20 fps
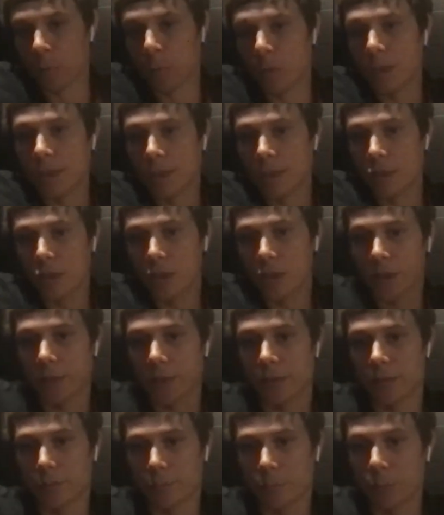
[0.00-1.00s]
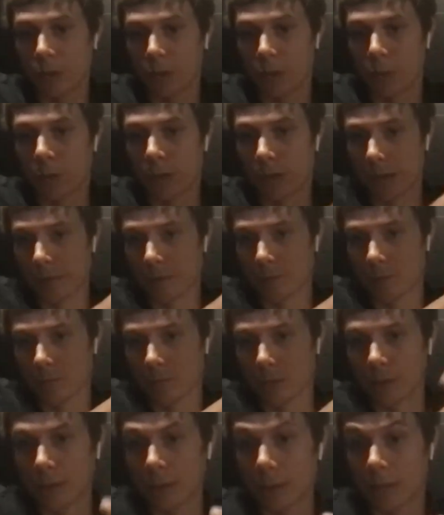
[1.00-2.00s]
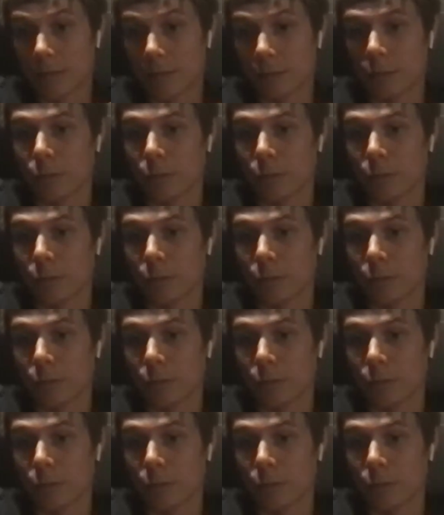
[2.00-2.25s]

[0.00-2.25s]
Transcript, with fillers: we can share this, we, we can get this